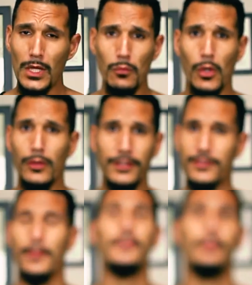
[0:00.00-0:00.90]
road
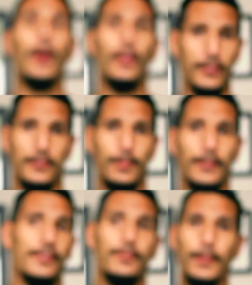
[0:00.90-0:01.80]
is, is audience
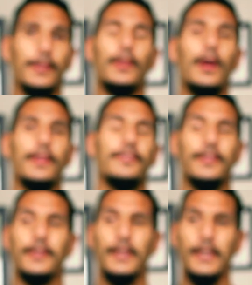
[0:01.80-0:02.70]
building is building an audience
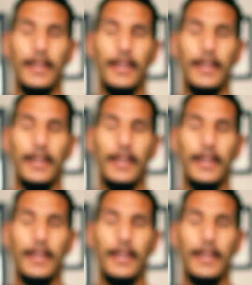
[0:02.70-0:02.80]
and